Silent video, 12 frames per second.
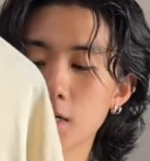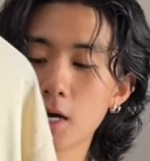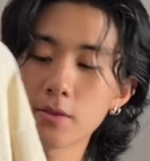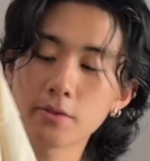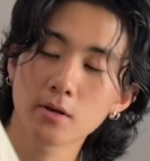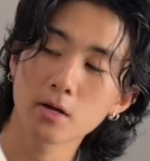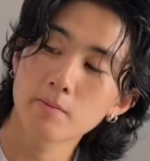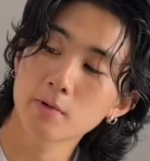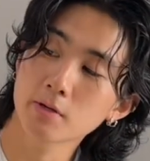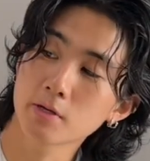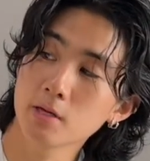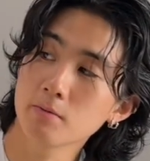I think I'm gonna
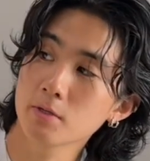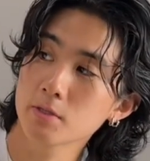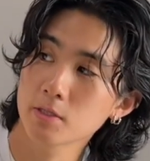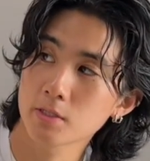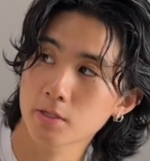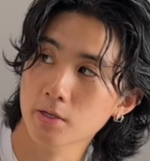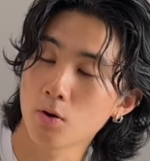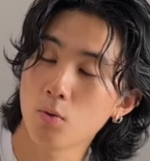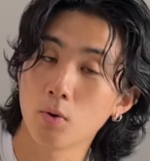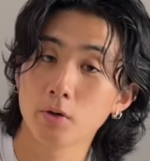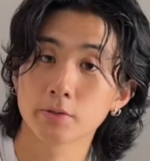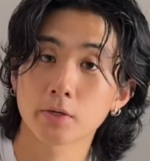keep this as like a
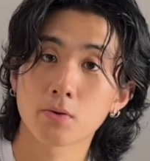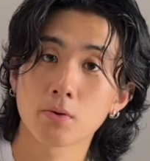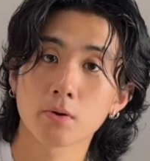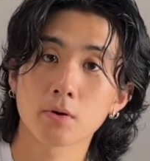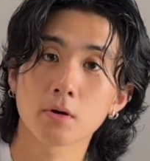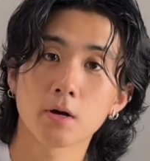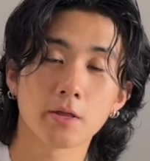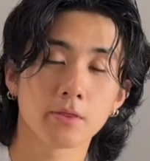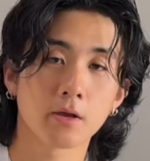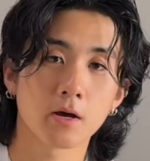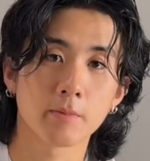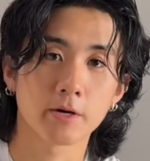wall decor. I think
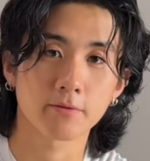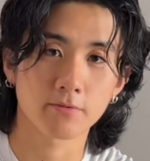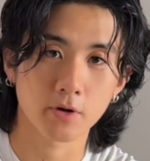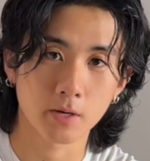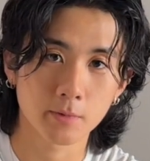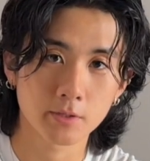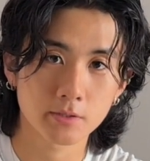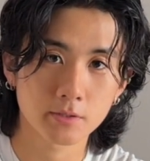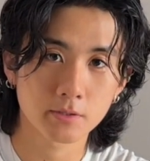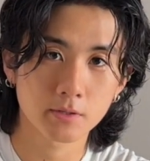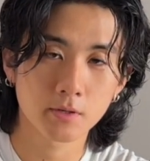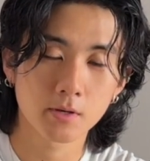I might frame it.
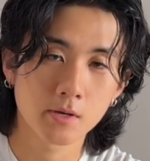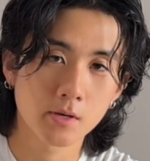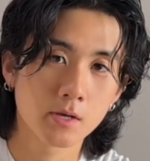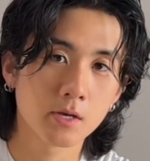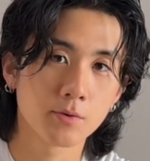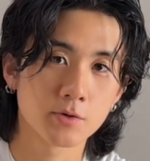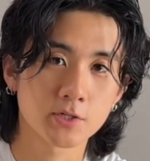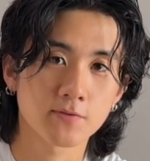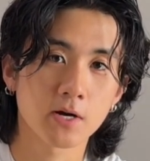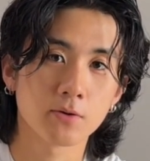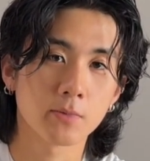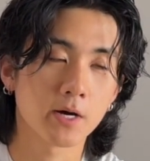It was
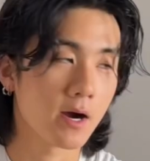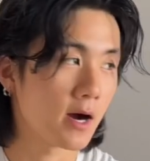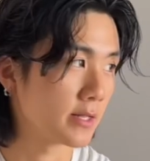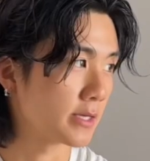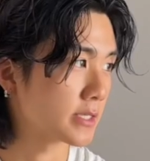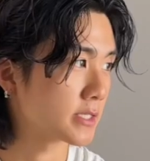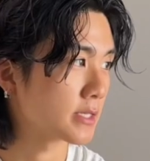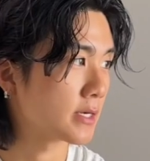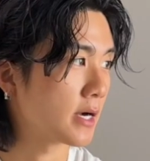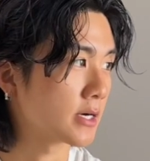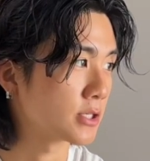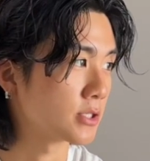found by Alex,
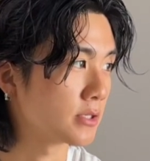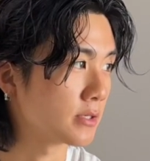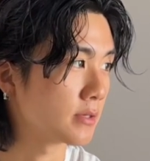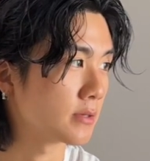actually.